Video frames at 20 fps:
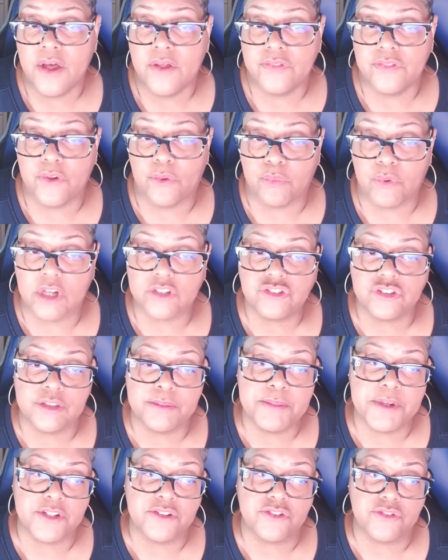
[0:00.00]
The
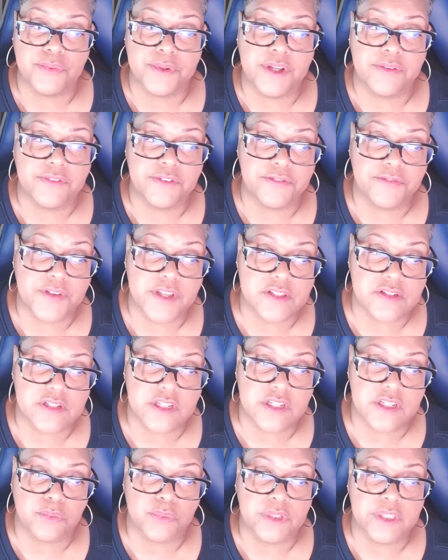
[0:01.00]
Russian Ministry of Defense
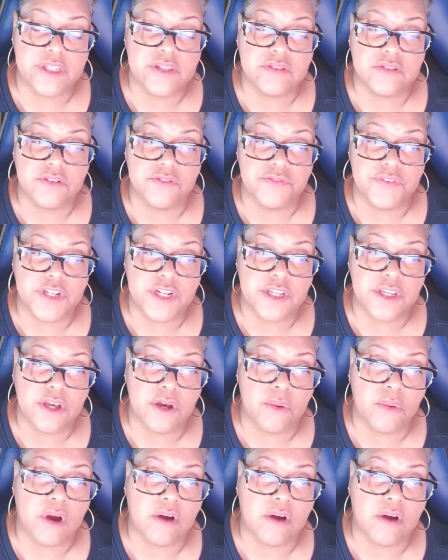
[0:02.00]
has released a video